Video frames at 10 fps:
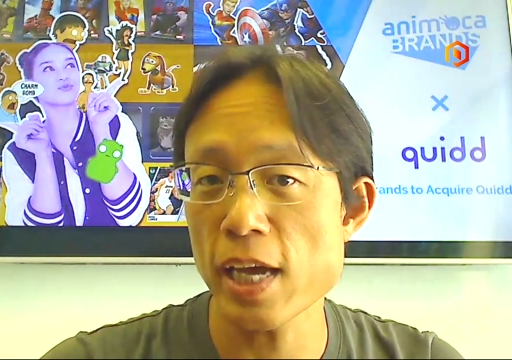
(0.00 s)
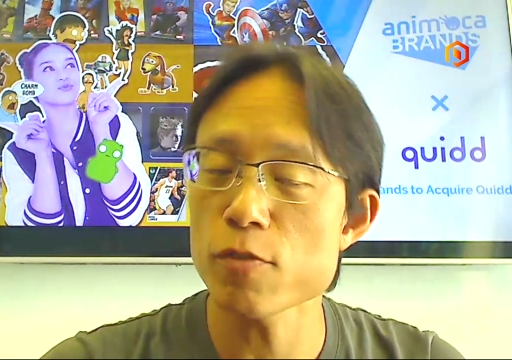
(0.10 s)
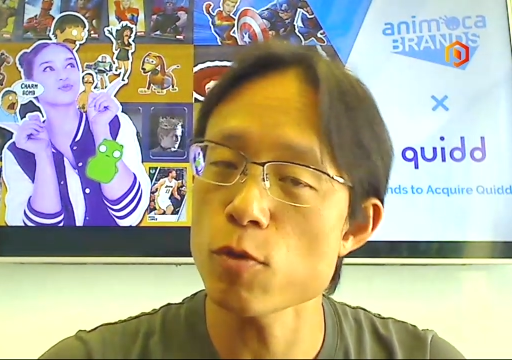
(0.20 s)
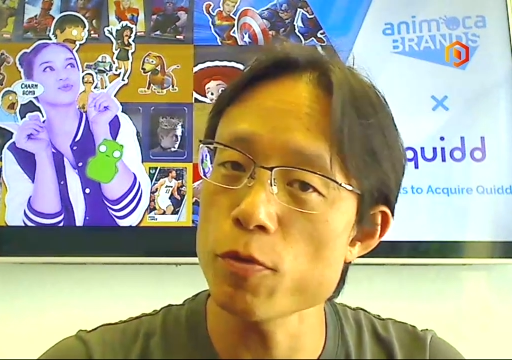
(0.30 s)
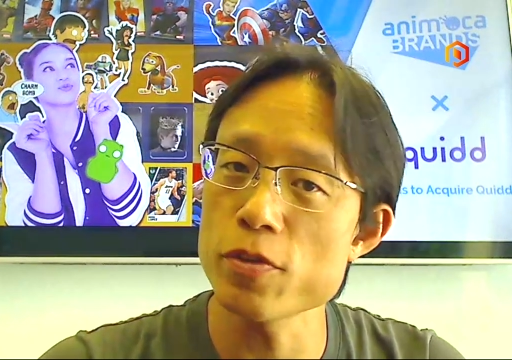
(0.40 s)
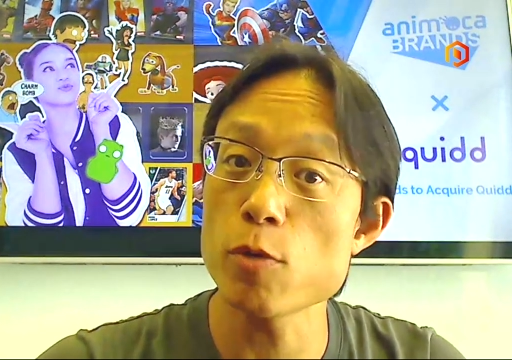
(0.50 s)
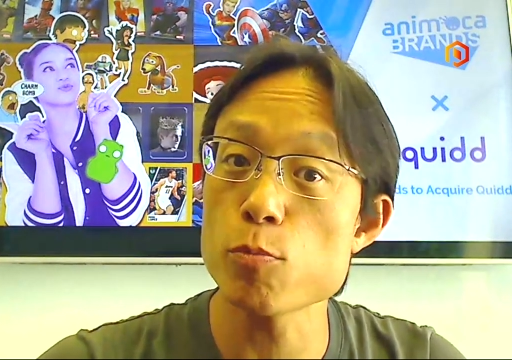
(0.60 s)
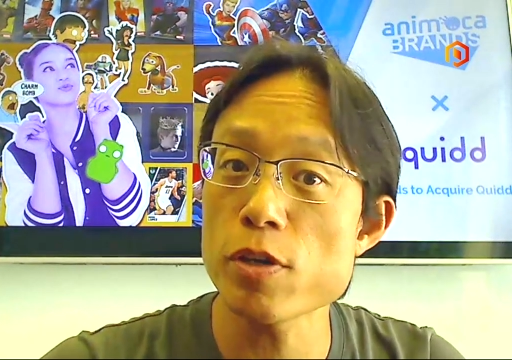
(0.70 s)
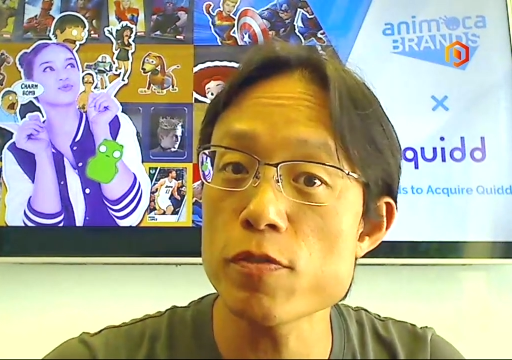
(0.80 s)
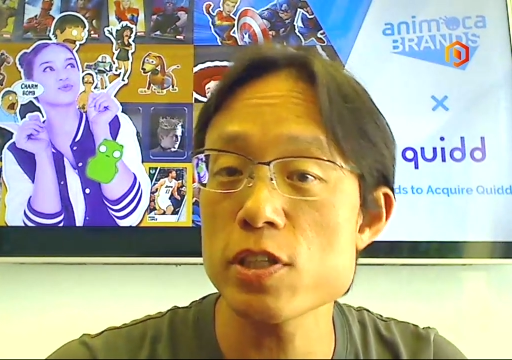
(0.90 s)
Speaker 1: kind of what we've done
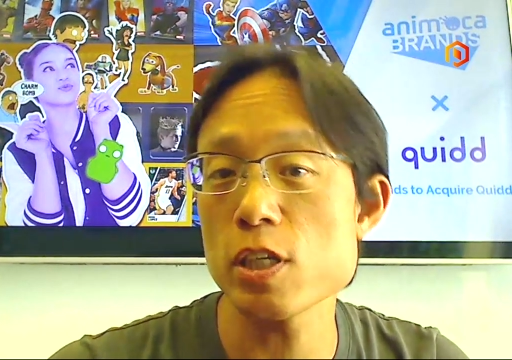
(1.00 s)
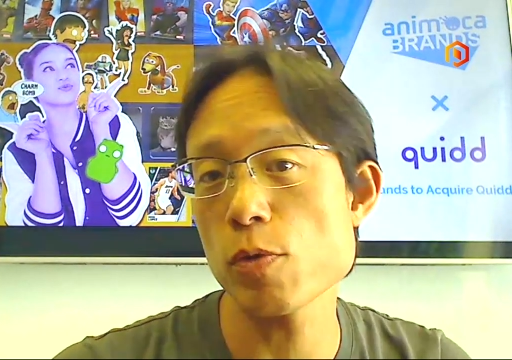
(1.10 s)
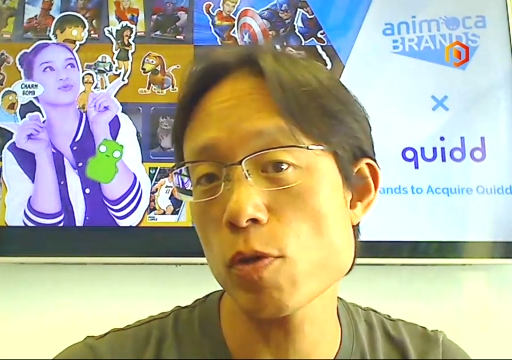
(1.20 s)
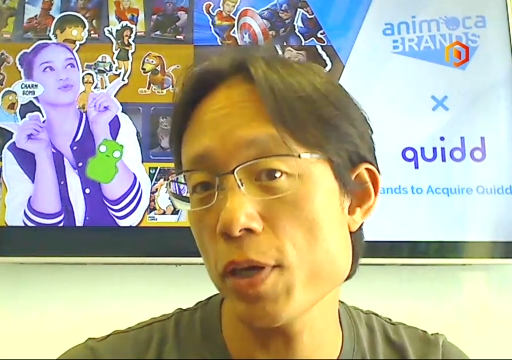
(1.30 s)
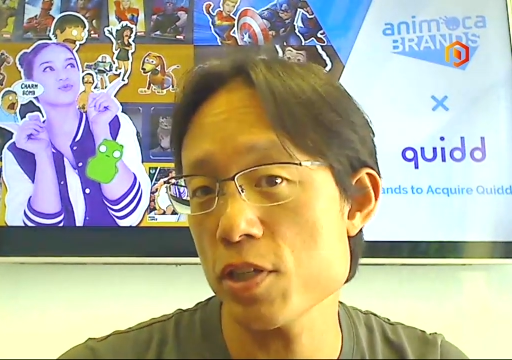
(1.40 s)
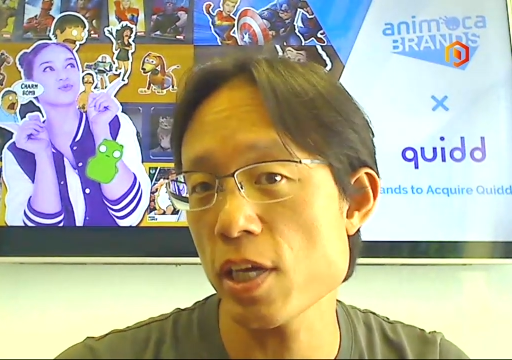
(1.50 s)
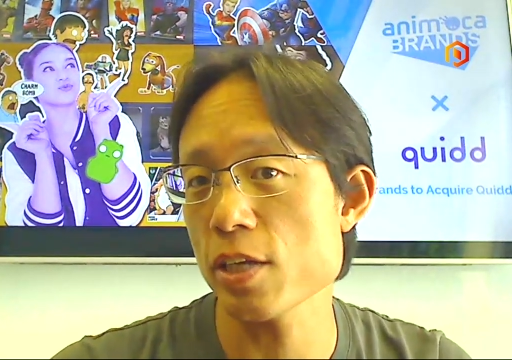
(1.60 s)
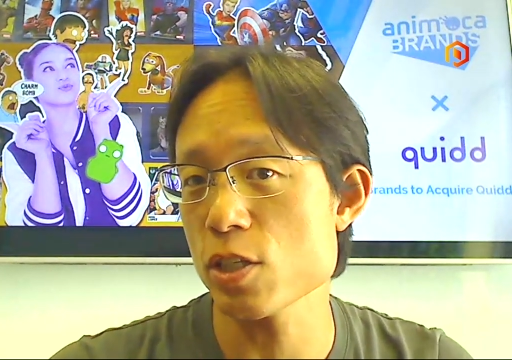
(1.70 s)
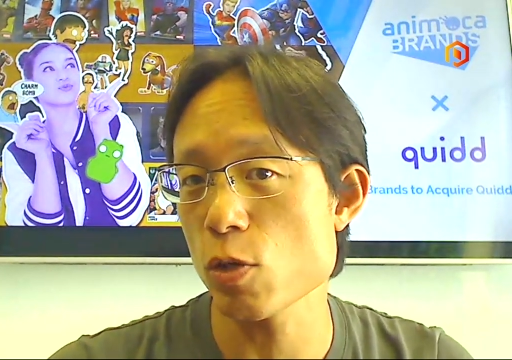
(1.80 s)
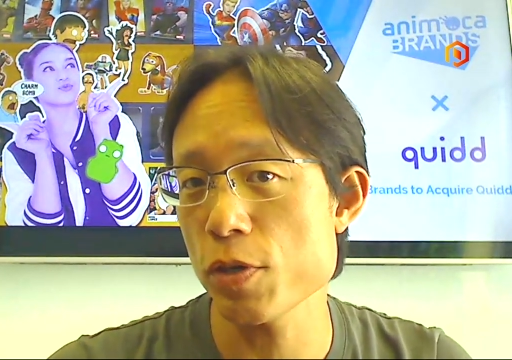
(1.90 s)
previously with Crazy
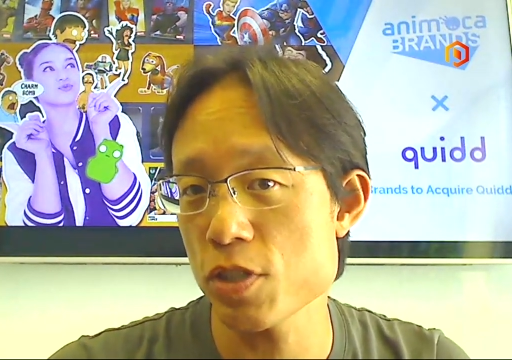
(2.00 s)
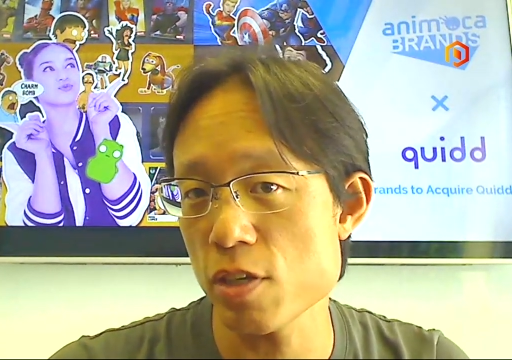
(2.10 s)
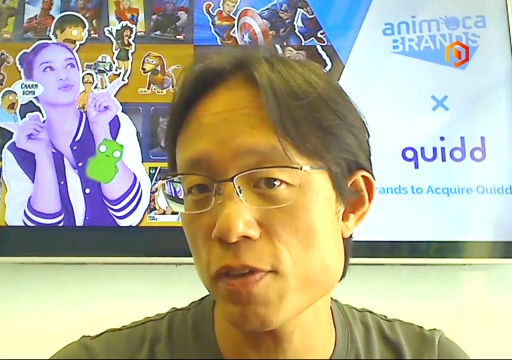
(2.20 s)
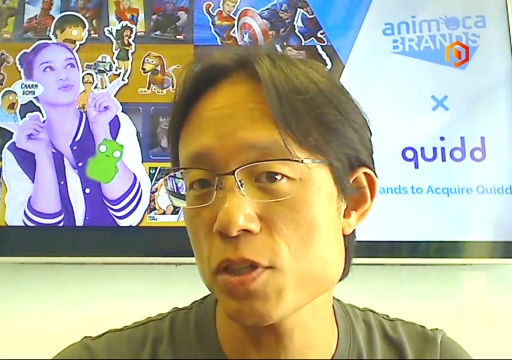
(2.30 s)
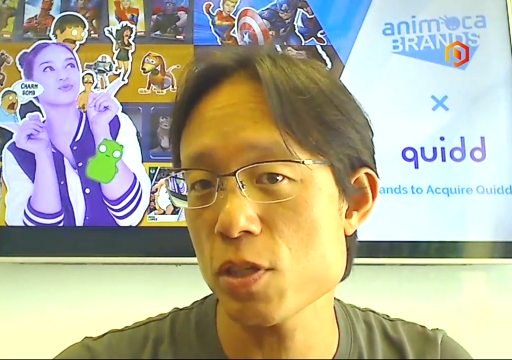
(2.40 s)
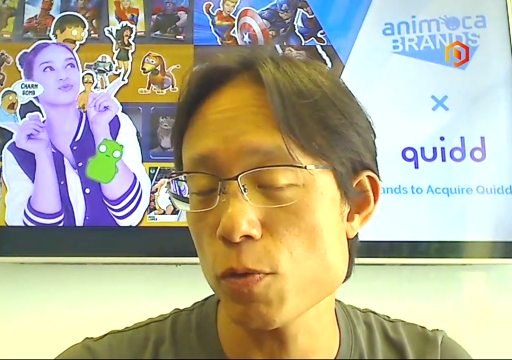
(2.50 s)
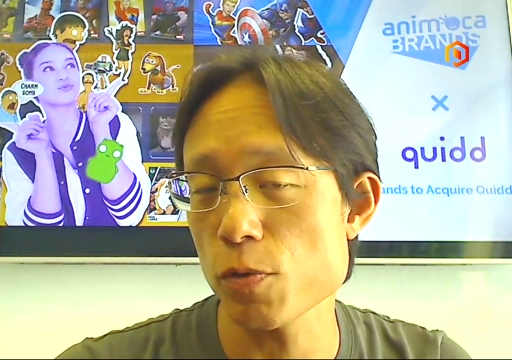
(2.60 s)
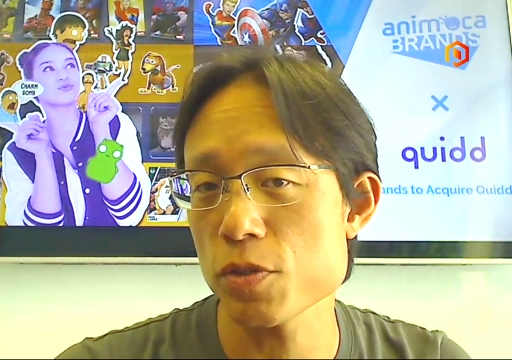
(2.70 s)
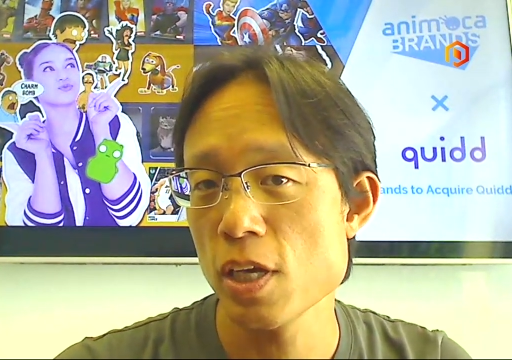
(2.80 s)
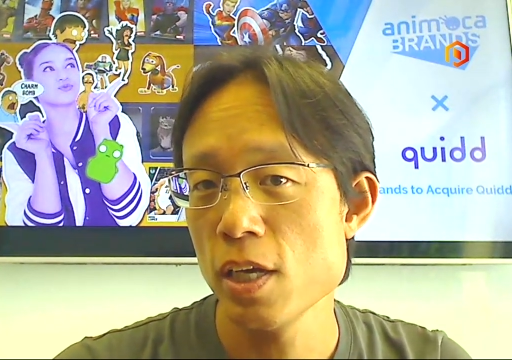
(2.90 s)
Kings and Crazy Defense
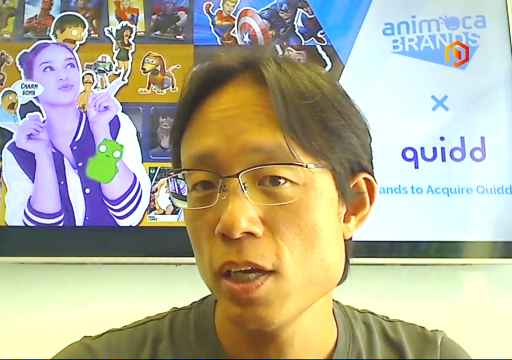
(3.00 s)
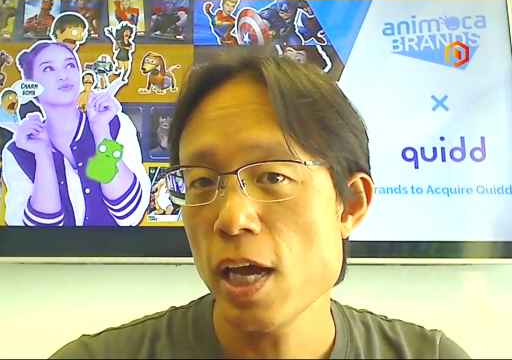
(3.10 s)
Heroes,